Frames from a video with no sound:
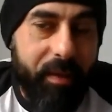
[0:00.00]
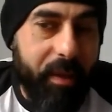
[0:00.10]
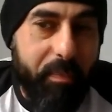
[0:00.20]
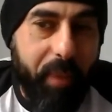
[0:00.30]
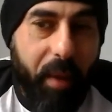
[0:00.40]

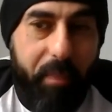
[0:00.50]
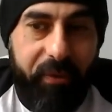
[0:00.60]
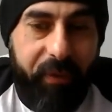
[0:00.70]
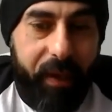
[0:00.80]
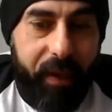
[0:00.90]

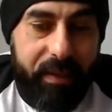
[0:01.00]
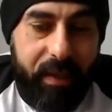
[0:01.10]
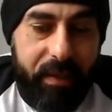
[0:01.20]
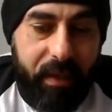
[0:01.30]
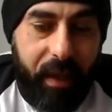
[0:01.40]
Bumblefuck
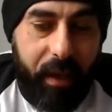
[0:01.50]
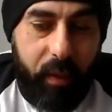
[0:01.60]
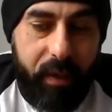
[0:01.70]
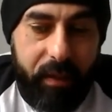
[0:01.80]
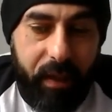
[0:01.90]
is like when
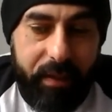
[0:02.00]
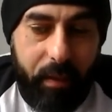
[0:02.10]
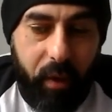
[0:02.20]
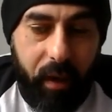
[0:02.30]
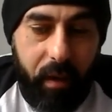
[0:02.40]
you tell
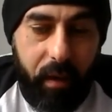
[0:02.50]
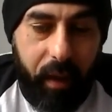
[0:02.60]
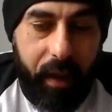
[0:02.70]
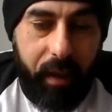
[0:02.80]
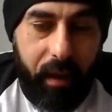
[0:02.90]
someone,
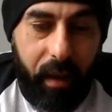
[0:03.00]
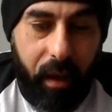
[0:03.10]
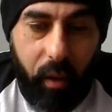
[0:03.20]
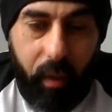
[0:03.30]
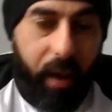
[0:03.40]
like,
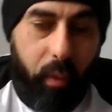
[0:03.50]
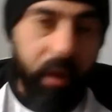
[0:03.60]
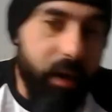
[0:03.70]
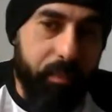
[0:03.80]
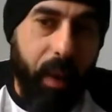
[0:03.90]
oh, I
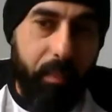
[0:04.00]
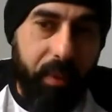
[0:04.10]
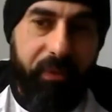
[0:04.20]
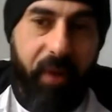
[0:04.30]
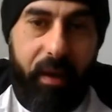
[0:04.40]
work in
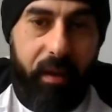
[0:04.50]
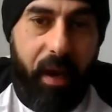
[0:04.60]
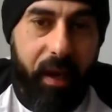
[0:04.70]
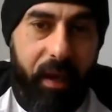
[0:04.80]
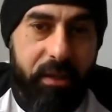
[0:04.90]
Bumblefuck.
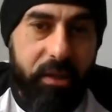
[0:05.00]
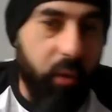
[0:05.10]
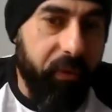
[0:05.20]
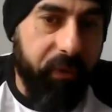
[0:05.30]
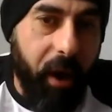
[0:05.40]
Like, it's so
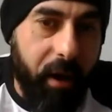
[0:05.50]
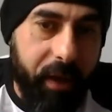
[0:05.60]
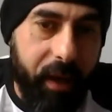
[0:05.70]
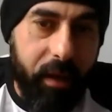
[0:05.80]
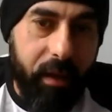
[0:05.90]
far
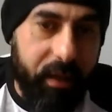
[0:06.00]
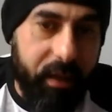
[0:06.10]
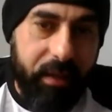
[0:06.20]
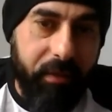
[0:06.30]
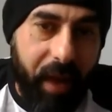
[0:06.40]
that it
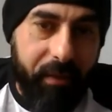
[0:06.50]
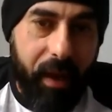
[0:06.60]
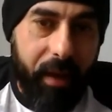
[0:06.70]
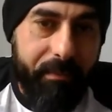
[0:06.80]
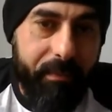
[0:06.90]
doesn't even have a name.